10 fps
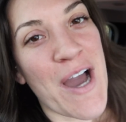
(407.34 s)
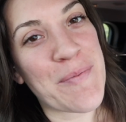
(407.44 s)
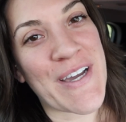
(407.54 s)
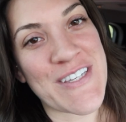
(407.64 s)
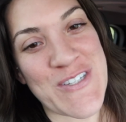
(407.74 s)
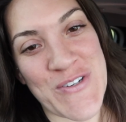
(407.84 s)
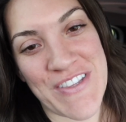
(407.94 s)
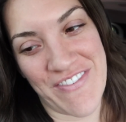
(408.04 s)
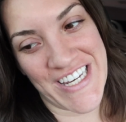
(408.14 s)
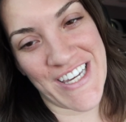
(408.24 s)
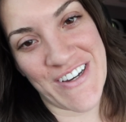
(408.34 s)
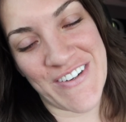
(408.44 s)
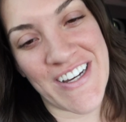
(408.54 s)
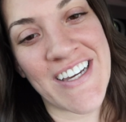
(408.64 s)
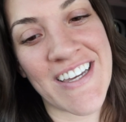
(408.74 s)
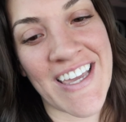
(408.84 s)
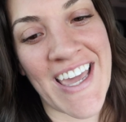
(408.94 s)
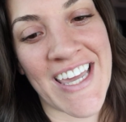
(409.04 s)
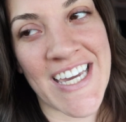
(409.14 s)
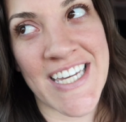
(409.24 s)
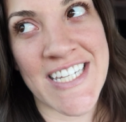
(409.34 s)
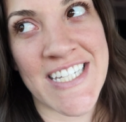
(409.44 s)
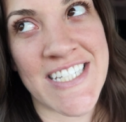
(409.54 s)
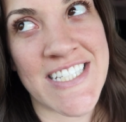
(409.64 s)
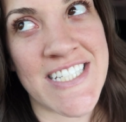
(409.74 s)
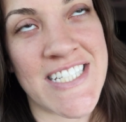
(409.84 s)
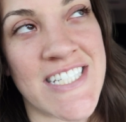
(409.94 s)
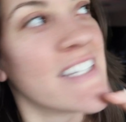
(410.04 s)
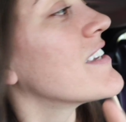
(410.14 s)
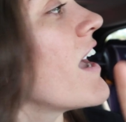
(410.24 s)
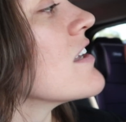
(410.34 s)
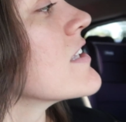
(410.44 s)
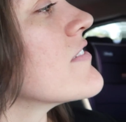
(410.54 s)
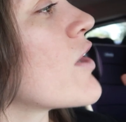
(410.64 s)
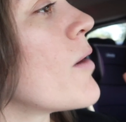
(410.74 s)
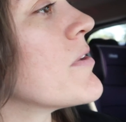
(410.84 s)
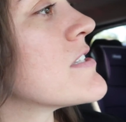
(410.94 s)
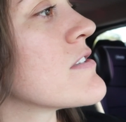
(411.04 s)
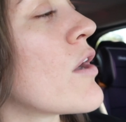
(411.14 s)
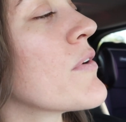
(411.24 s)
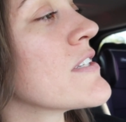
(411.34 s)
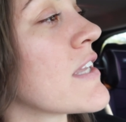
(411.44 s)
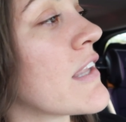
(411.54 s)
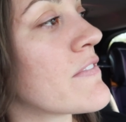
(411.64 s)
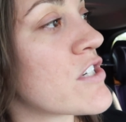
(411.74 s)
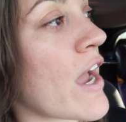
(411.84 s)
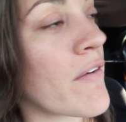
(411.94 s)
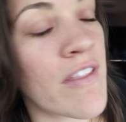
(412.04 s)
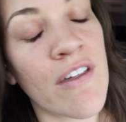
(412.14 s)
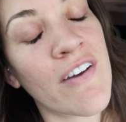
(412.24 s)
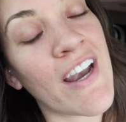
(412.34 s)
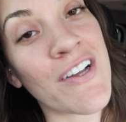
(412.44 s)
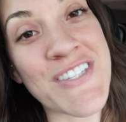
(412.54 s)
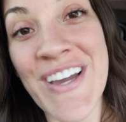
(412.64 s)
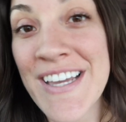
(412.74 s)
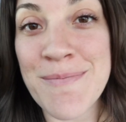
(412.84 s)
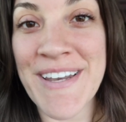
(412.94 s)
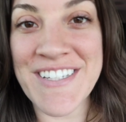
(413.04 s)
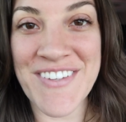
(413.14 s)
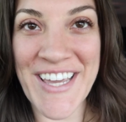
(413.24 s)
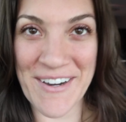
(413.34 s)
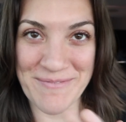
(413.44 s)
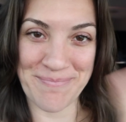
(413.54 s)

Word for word: I hope you guys enjoyed the video, and yeah, leave comments as always. I love to chat with you, and I'll see you guys in my next video.